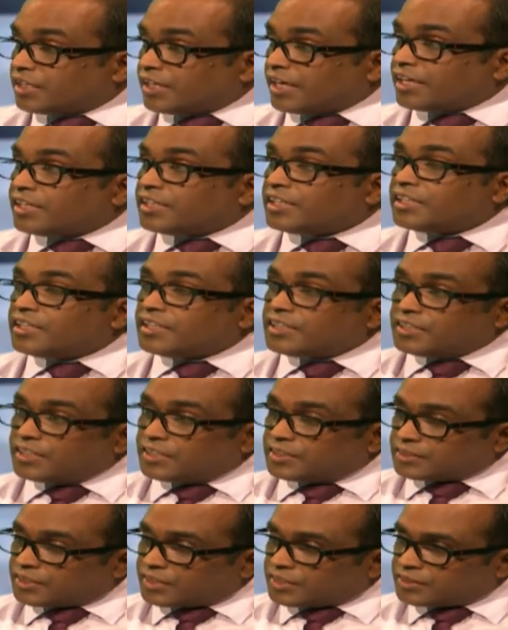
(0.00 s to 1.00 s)
any
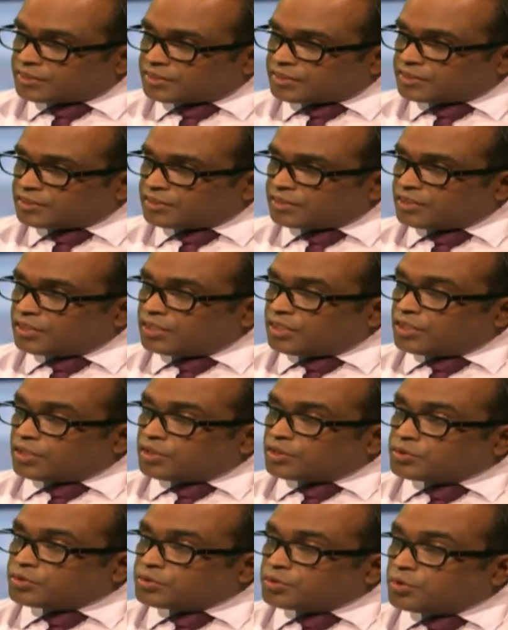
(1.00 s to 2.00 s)
indigenous cases.
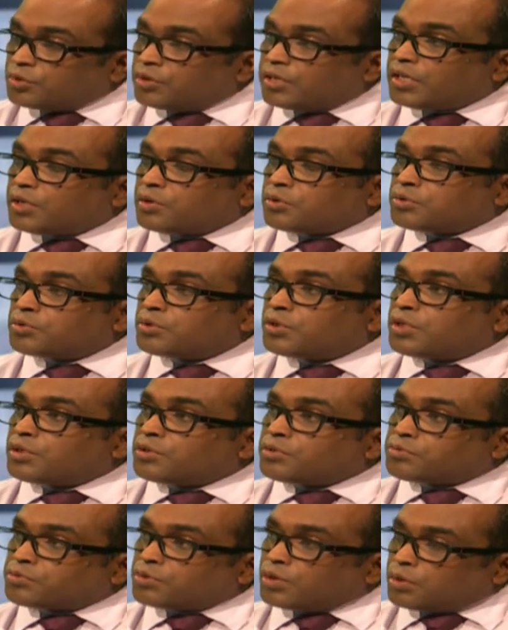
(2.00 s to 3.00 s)
So now
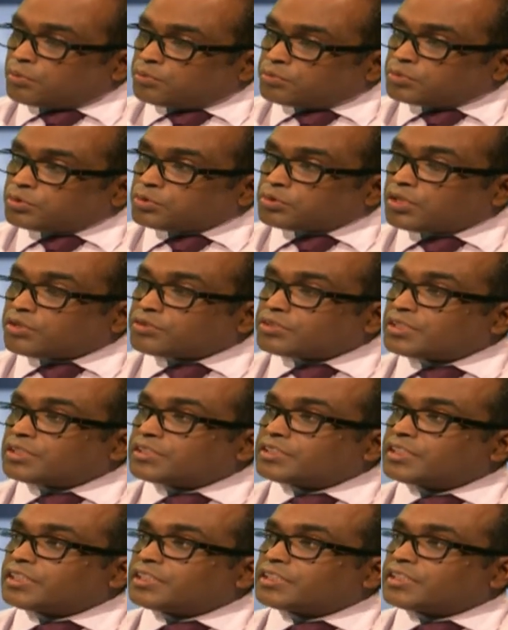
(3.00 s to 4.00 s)
from
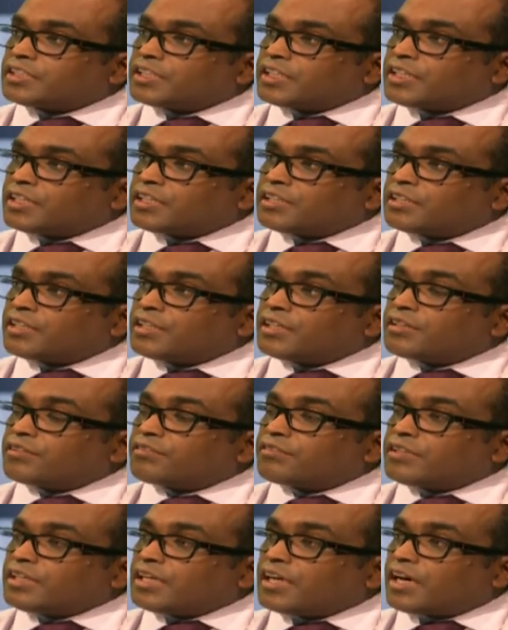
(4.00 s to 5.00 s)
2016
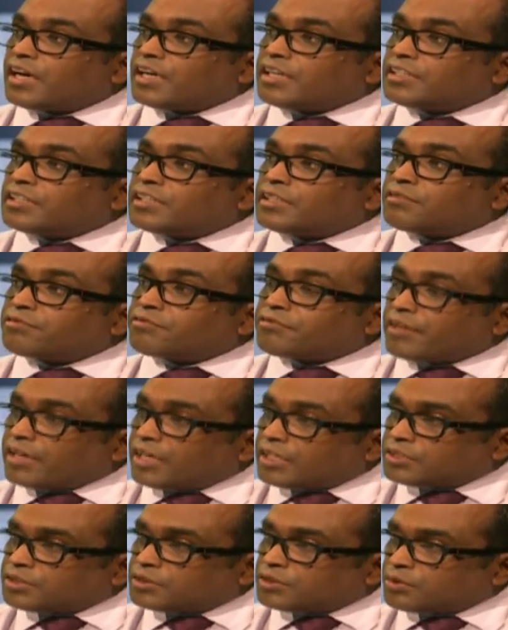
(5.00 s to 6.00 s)
we are in the
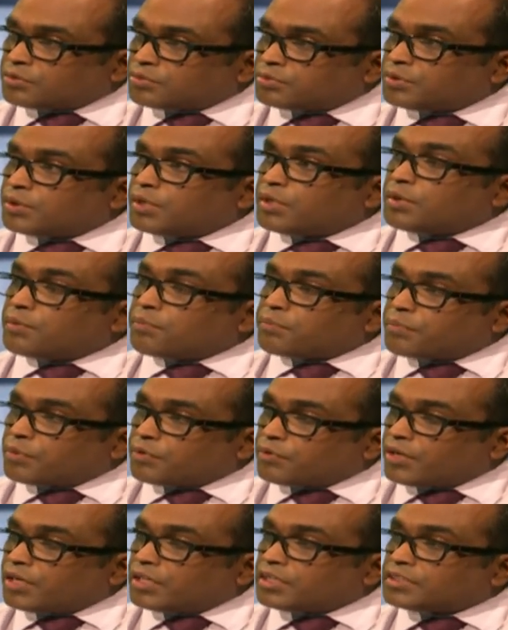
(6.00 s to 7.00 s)
phase of
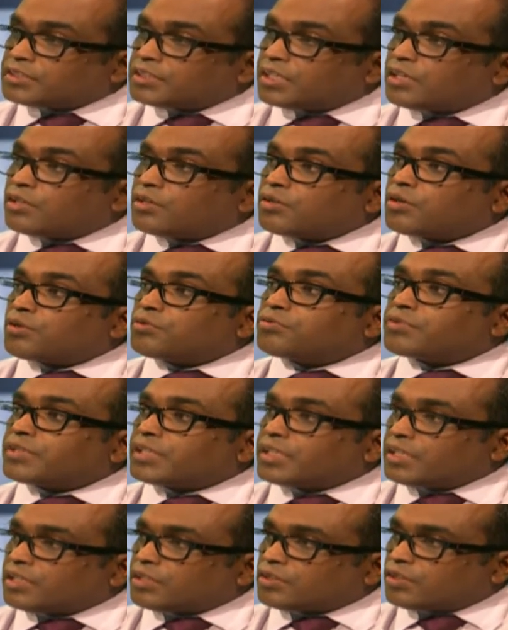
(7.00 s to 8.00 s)
prevention of
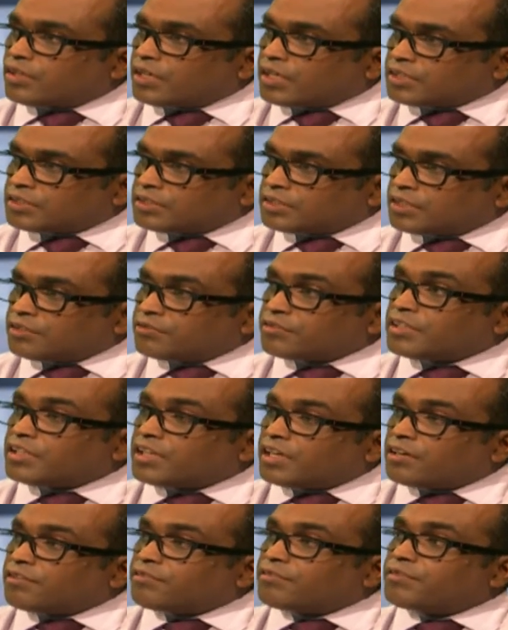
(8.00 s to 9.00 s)
reintroduction. We
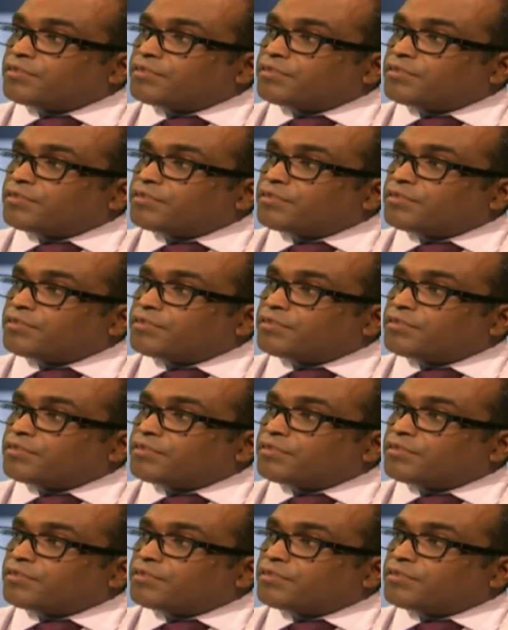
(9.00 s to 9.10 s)
are